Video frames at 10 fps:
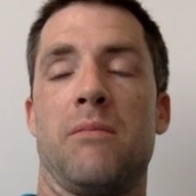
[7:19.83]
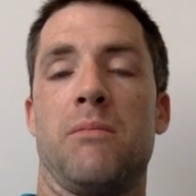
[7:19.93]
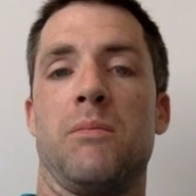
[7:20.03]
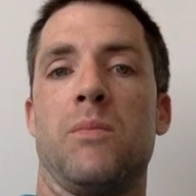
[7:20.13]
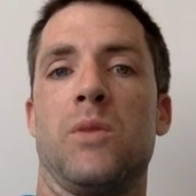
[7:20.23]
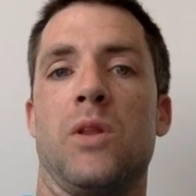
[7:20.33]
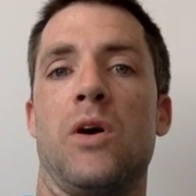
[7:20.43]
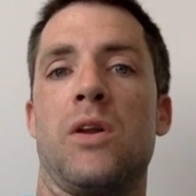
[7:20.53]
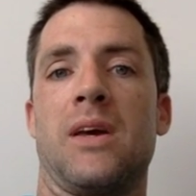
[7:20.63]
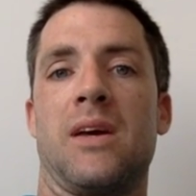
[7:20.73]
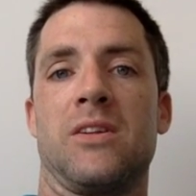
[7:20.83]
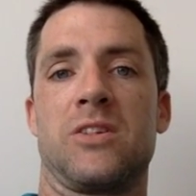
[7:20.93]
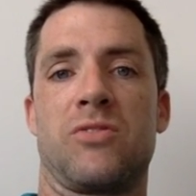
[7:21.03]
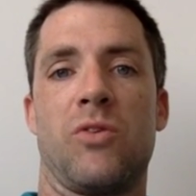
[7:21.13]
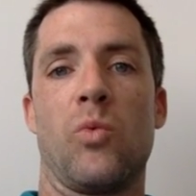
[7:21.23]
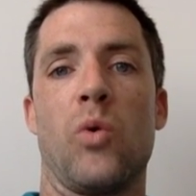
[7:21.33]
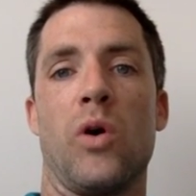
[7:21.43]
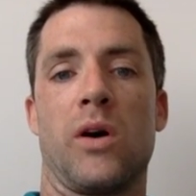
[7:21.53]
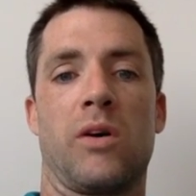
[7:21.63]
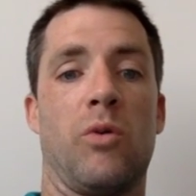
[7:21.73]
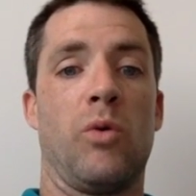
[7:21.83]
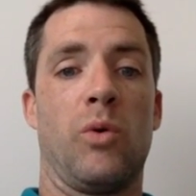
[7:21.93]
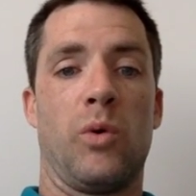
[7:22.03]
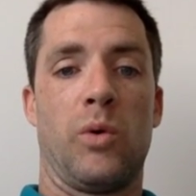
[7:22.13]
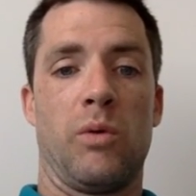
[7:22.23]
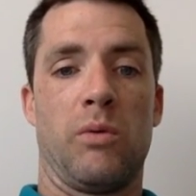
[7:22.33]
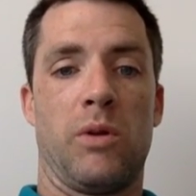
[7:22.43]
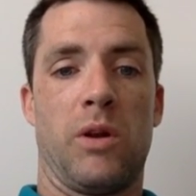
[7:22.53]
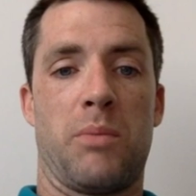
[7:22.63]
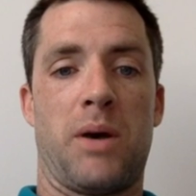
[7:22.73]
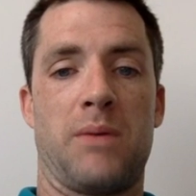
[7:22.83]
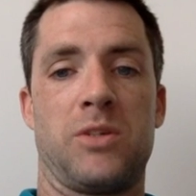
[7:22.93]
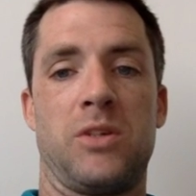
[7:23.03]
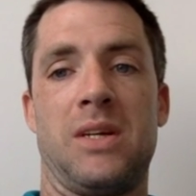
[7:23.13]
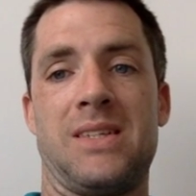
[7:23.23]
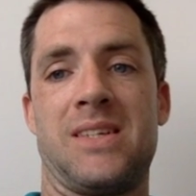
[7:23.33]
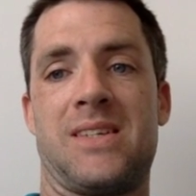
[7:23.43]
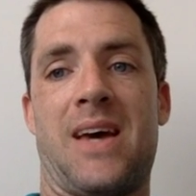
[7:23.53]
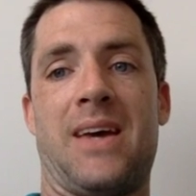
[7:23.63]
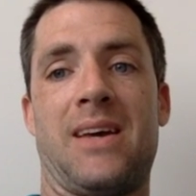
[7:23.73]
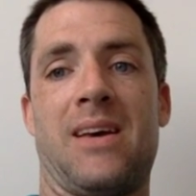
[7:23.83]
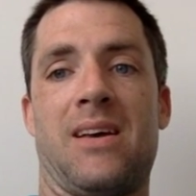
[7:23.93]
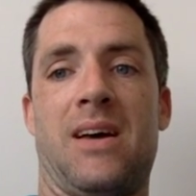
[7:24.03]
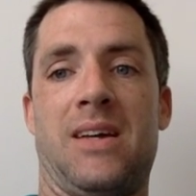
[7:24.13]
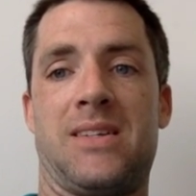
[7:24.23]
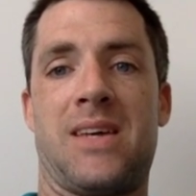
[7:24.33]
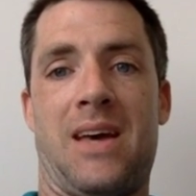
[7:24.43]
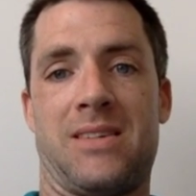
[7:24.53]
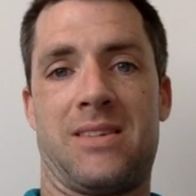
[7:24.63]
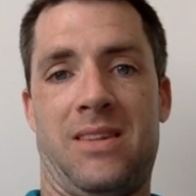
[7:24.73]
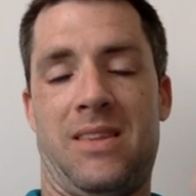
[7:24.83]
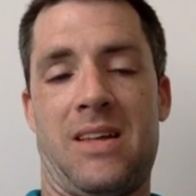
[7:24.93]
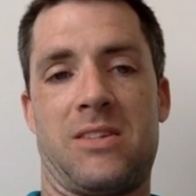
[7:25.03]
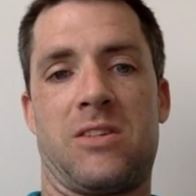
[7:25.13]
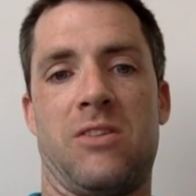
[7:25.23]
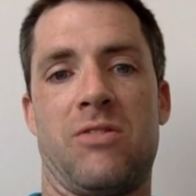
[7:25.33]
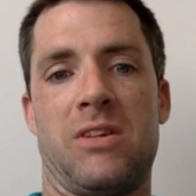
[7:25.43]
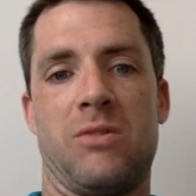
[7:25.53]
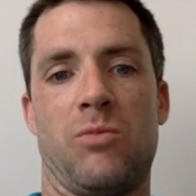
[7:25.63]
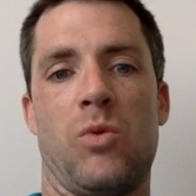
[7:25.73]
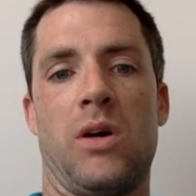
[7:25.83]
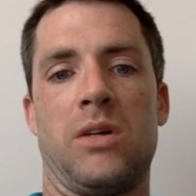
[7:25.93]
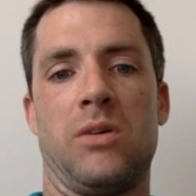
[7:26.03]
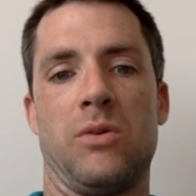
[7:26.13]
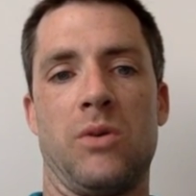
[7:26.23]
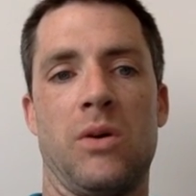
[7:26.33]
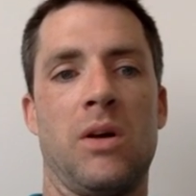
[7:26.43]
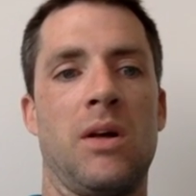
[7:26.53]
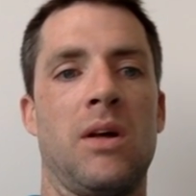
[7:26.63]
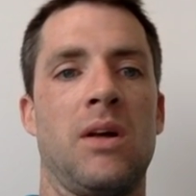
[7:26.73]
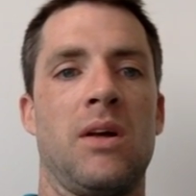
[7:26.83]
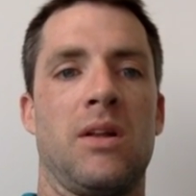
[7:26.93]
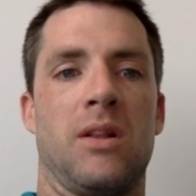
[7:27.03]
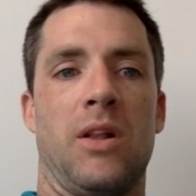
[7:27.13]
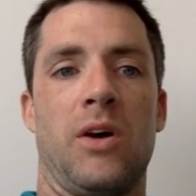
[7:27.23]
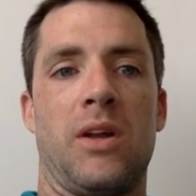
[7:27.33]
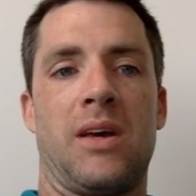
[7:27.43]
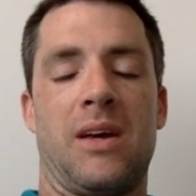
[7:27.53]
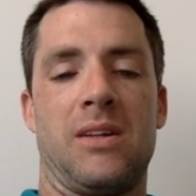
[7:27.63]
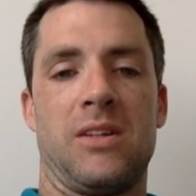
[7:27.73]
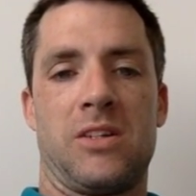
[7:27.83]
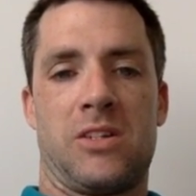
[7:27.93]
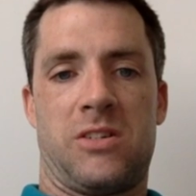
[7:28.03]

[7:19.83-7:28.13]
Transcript: learning English for work, or perhaps you need to take a test, and that's the reason why you're learning English.